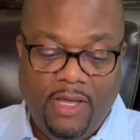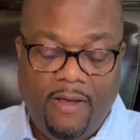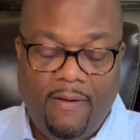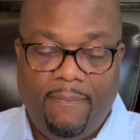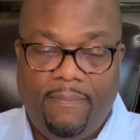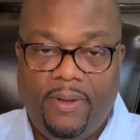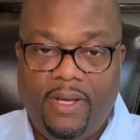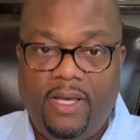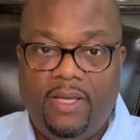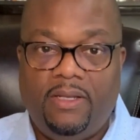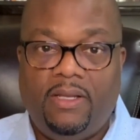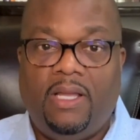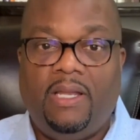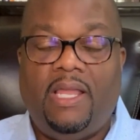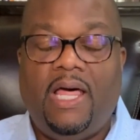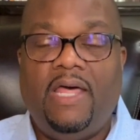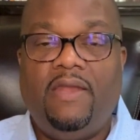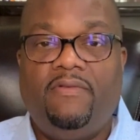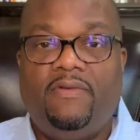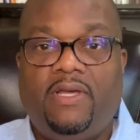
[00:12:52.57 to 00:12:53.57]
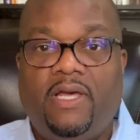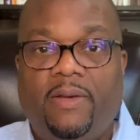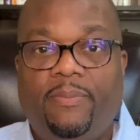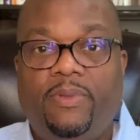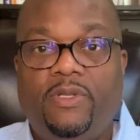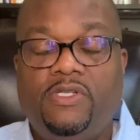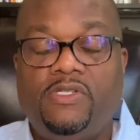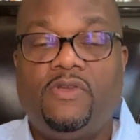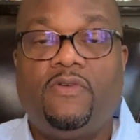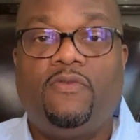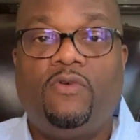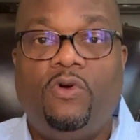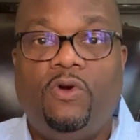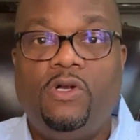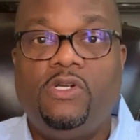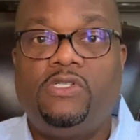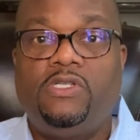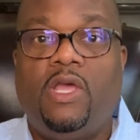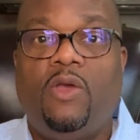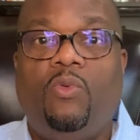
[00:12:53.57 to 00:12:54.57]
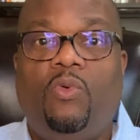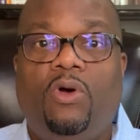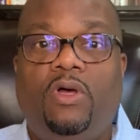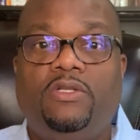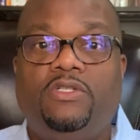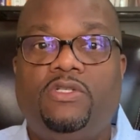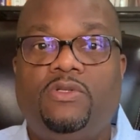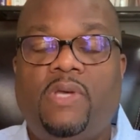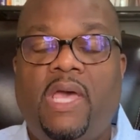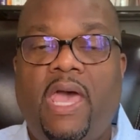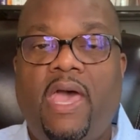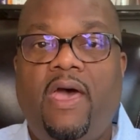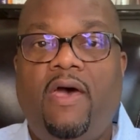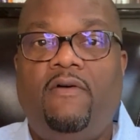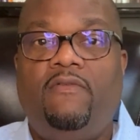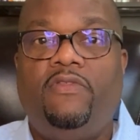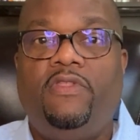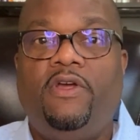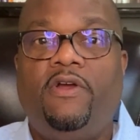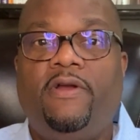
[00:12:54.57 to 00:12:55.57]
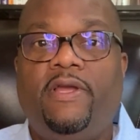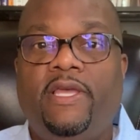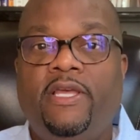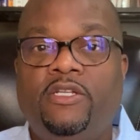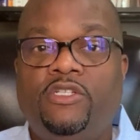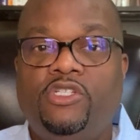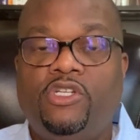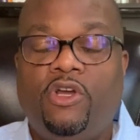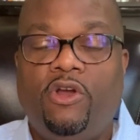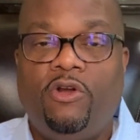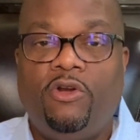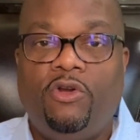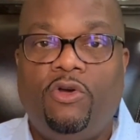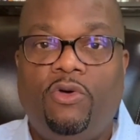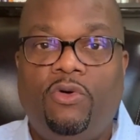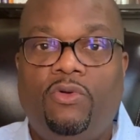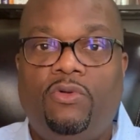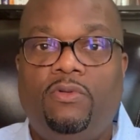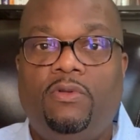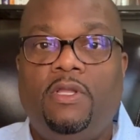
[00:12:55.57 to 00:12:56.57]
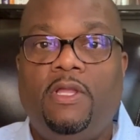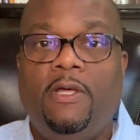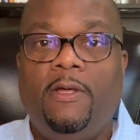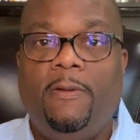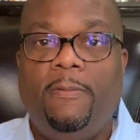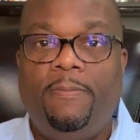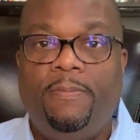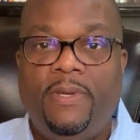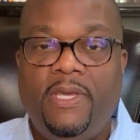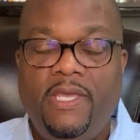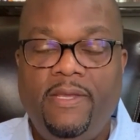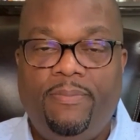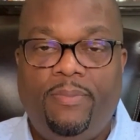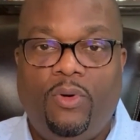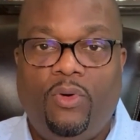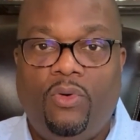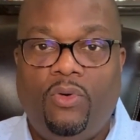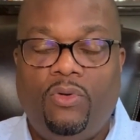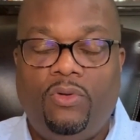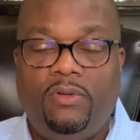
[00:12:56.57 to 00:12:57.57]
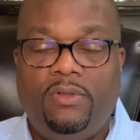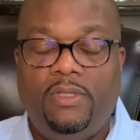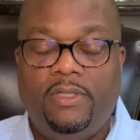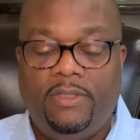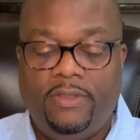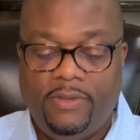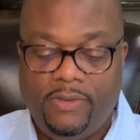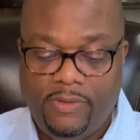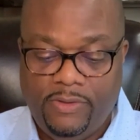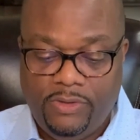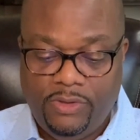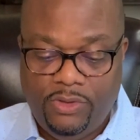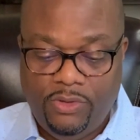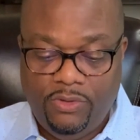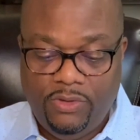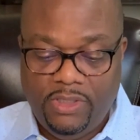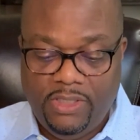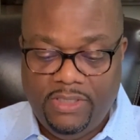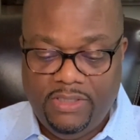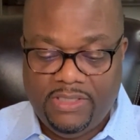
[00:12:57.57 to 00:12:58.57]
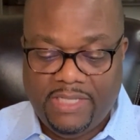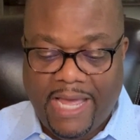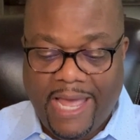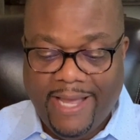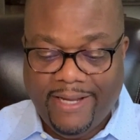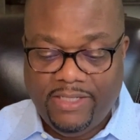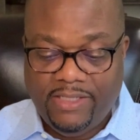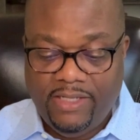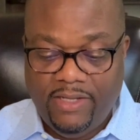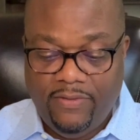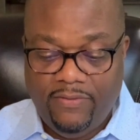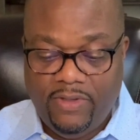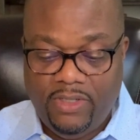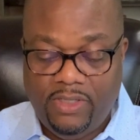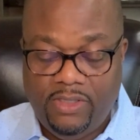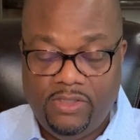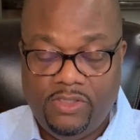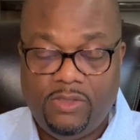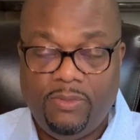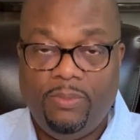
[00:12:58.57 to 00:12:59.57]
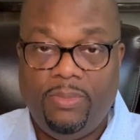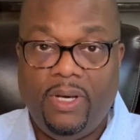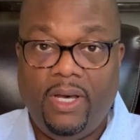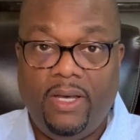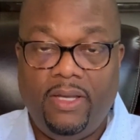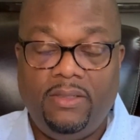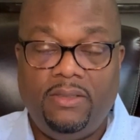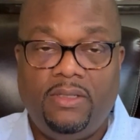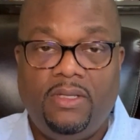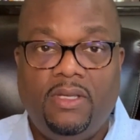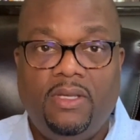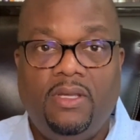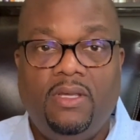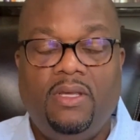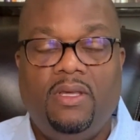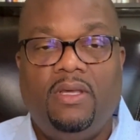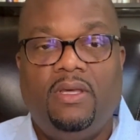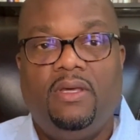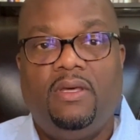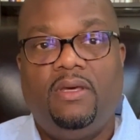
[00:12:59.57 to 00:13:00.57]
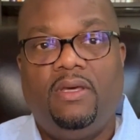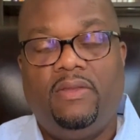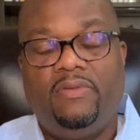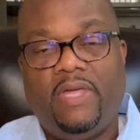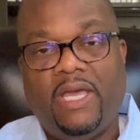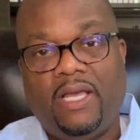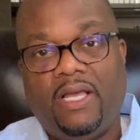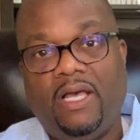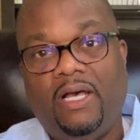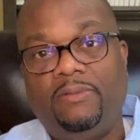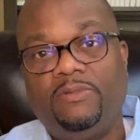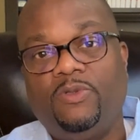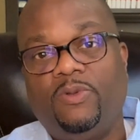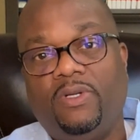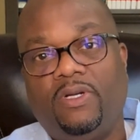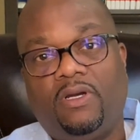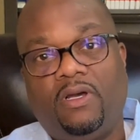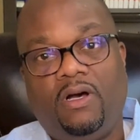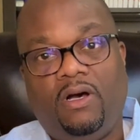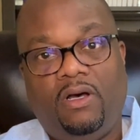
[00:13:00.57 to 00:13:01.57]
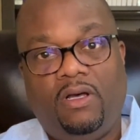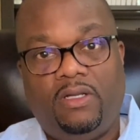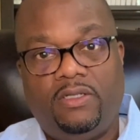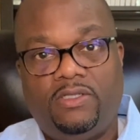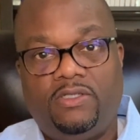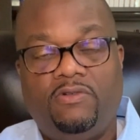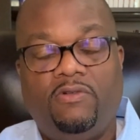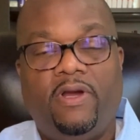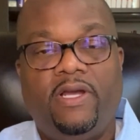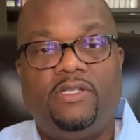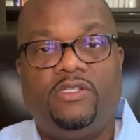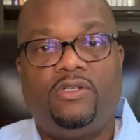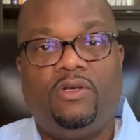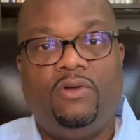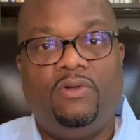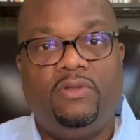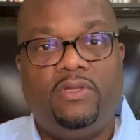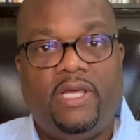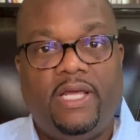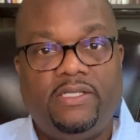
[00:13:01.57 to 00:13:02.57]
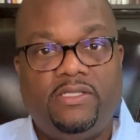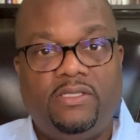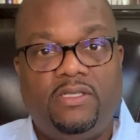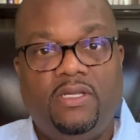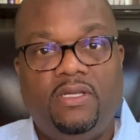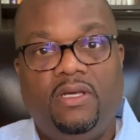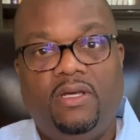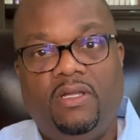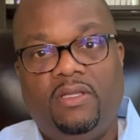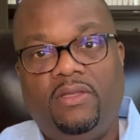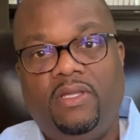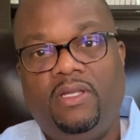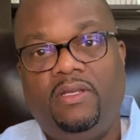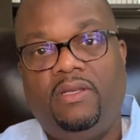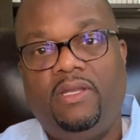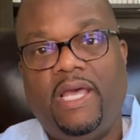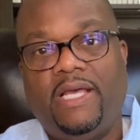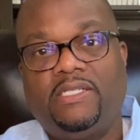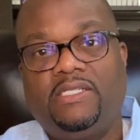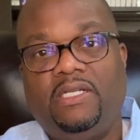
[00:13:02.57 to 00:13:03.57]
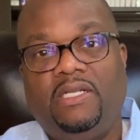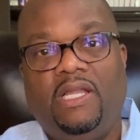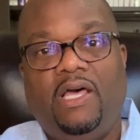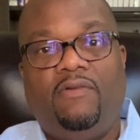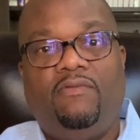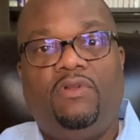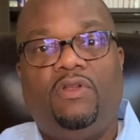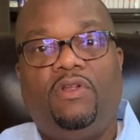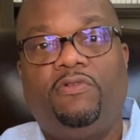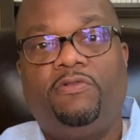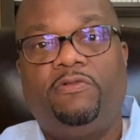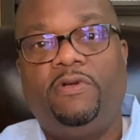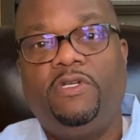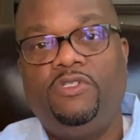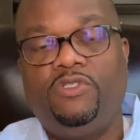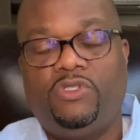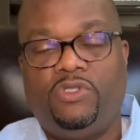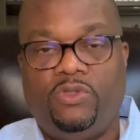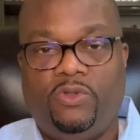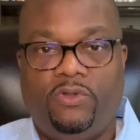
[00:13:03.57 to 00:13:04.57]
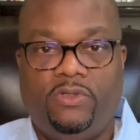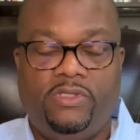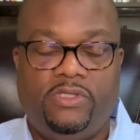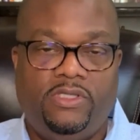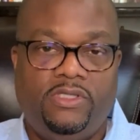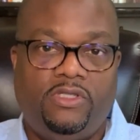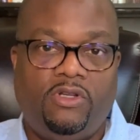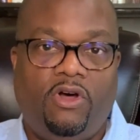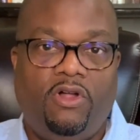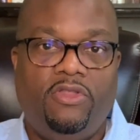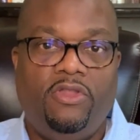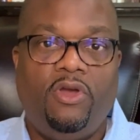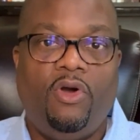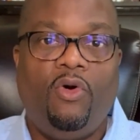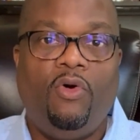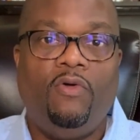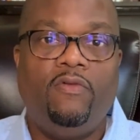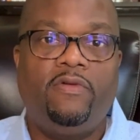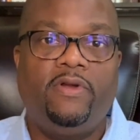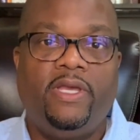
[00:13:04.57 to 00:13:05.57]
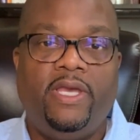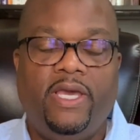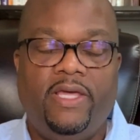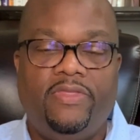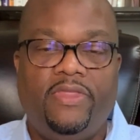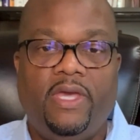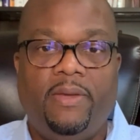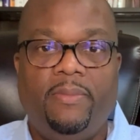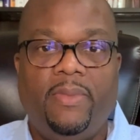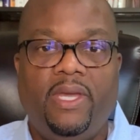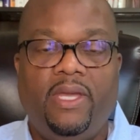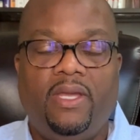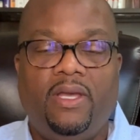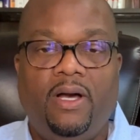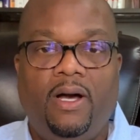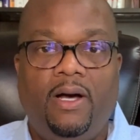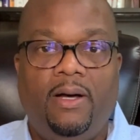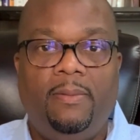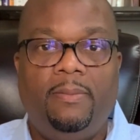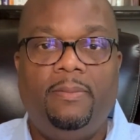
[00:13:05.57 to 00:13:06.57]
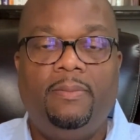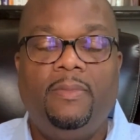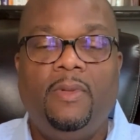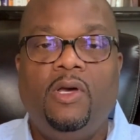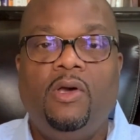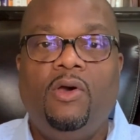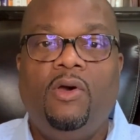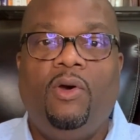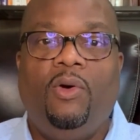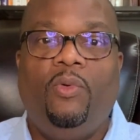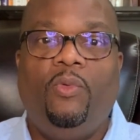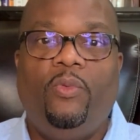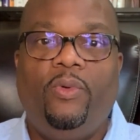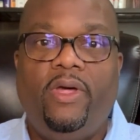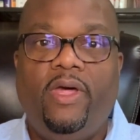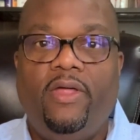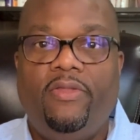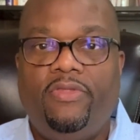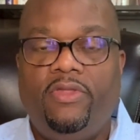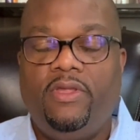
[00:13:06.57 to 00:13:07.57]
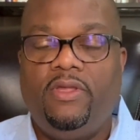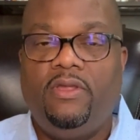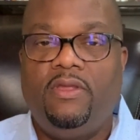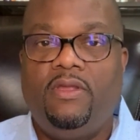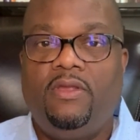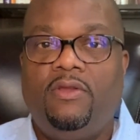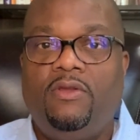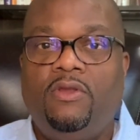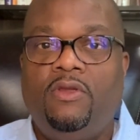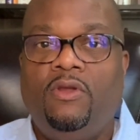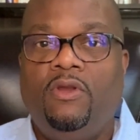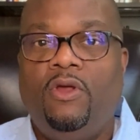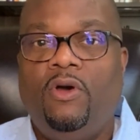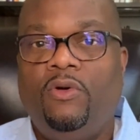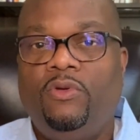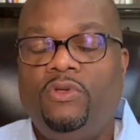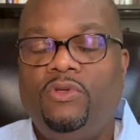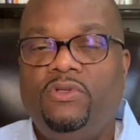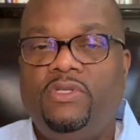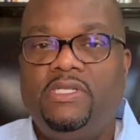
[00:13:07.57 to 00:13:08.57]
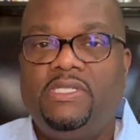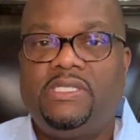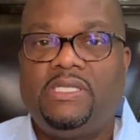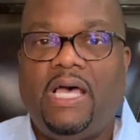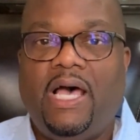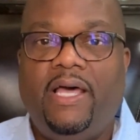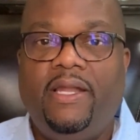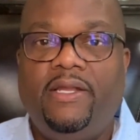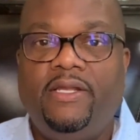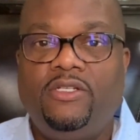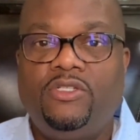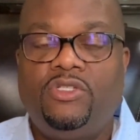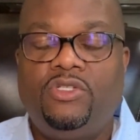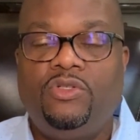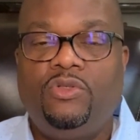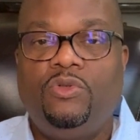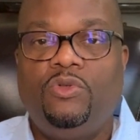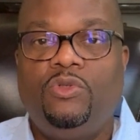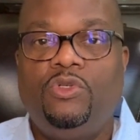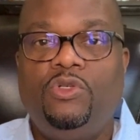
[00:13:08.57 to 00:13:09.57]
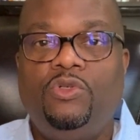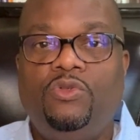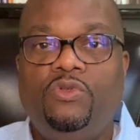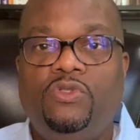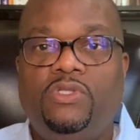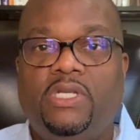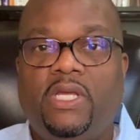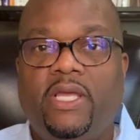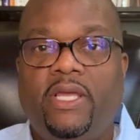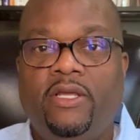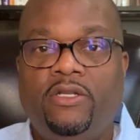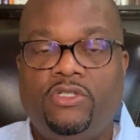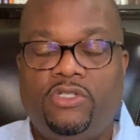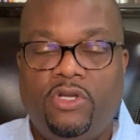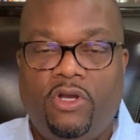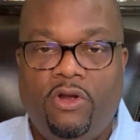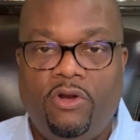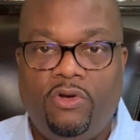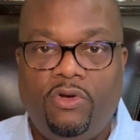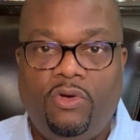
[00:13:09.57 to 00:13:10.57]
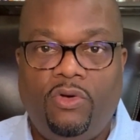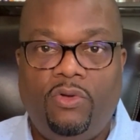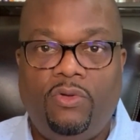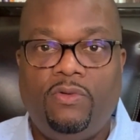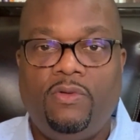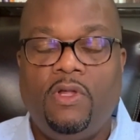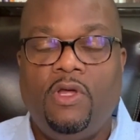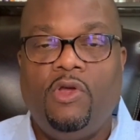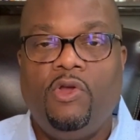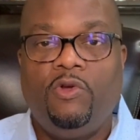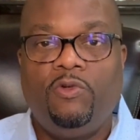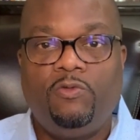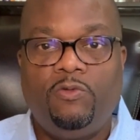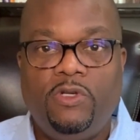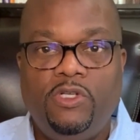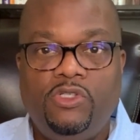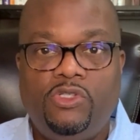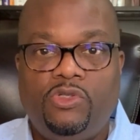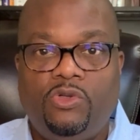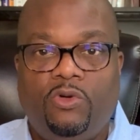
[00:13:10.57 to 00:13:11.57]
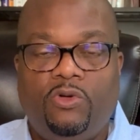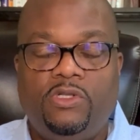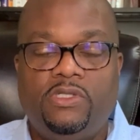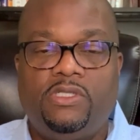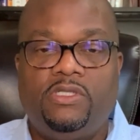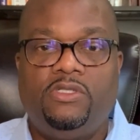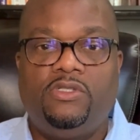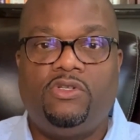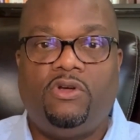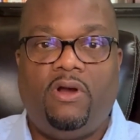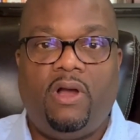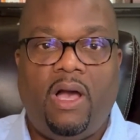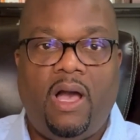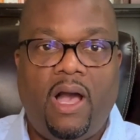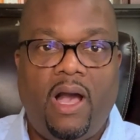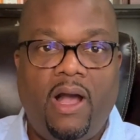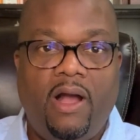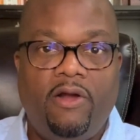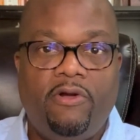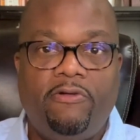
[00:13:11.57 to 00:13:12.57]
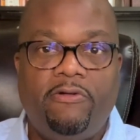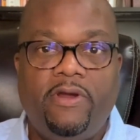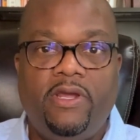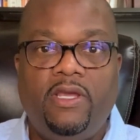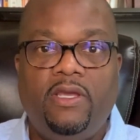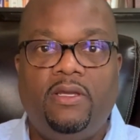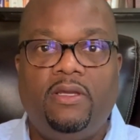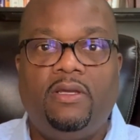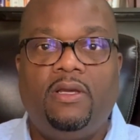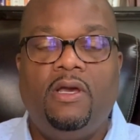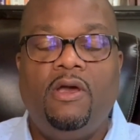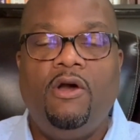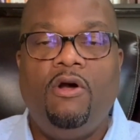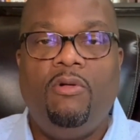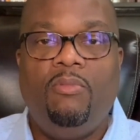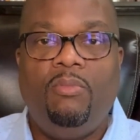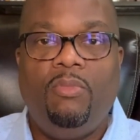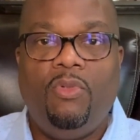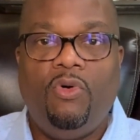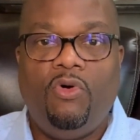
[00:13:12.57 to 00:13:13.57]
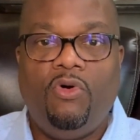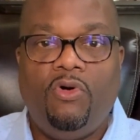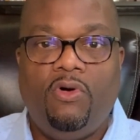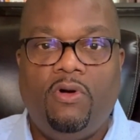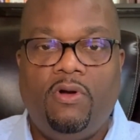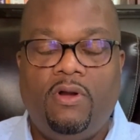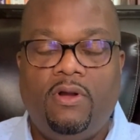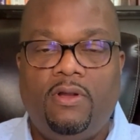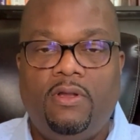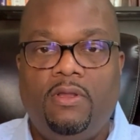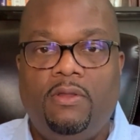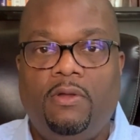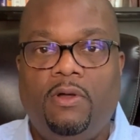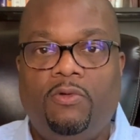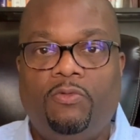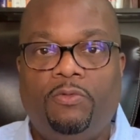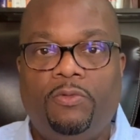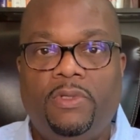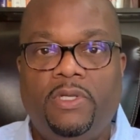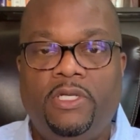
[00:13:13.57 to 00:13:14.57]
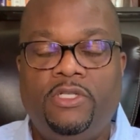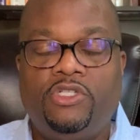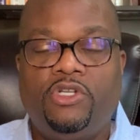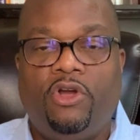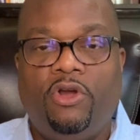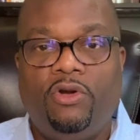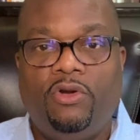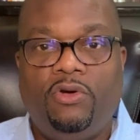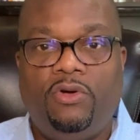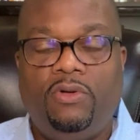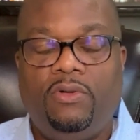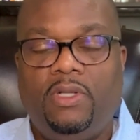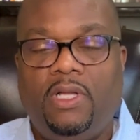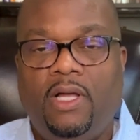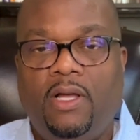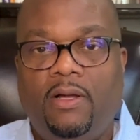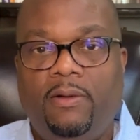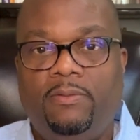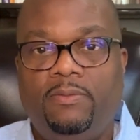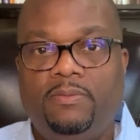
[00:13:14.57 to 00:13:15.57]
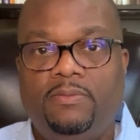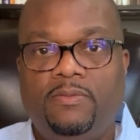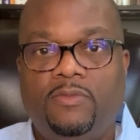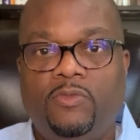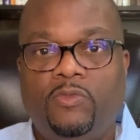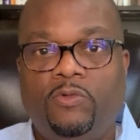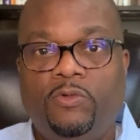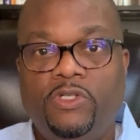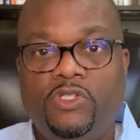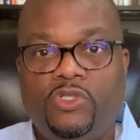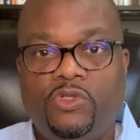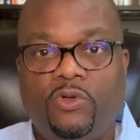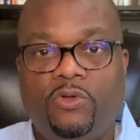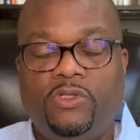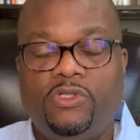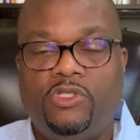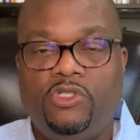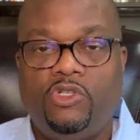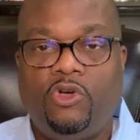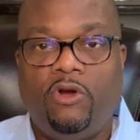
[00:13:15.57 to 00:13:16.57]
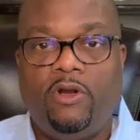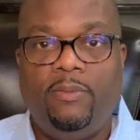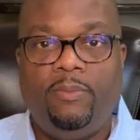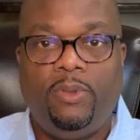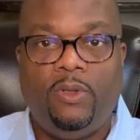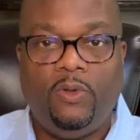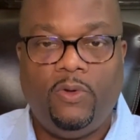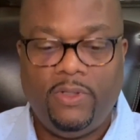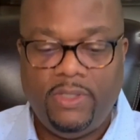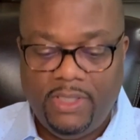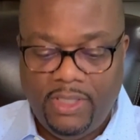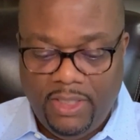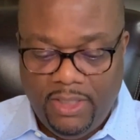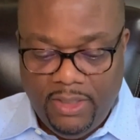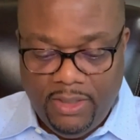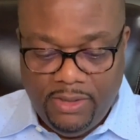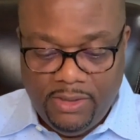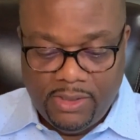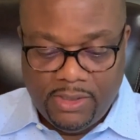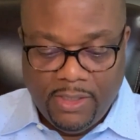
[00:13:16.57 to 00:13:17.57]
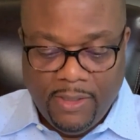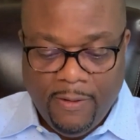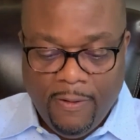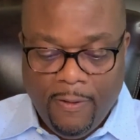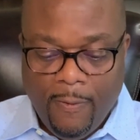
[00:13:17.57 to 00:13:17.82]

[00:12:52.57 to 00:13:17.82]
But a lot of companies, of course, they want to have their internal people do these activities, but that comes with a cost, right? So that's the next level resources, all the overhead that may come with, you deciding to use internal resources or hiring more internal resources or employees.